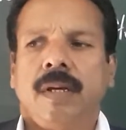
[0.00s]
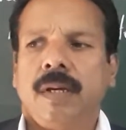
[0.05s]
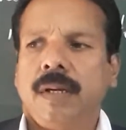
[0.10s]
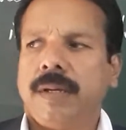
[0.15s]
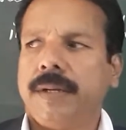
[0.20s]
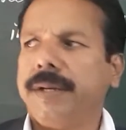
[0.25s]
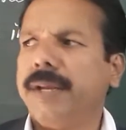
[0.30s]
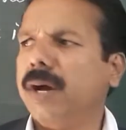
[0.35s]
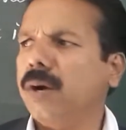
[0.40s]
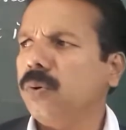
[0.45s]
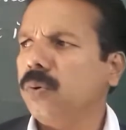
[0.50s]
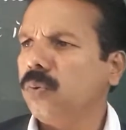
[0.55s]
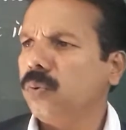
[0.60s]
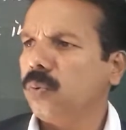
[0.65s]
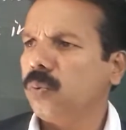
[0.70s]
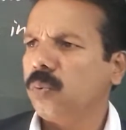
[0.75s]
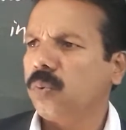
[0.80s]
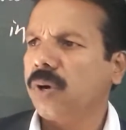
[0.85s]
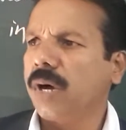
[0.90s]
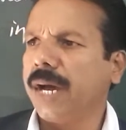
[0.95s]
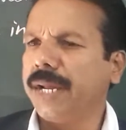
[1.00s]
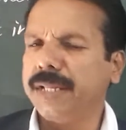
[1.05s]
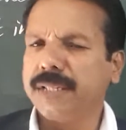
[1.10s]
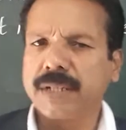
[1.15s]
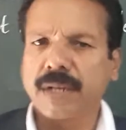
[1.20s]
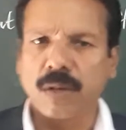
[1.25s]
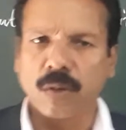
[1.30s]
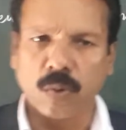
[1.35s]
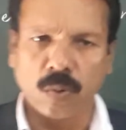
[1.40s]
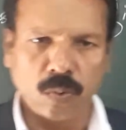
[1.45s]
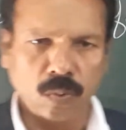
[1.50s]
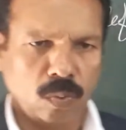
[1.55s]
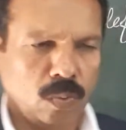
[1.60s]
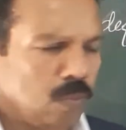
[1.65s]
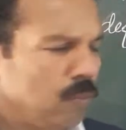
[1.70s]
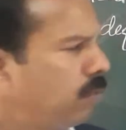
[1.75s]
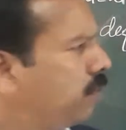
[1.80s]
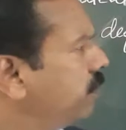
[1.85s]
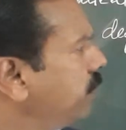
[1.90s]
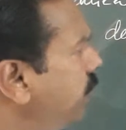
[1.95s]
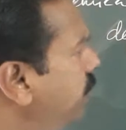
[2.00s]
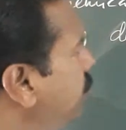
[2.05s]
Now another law, that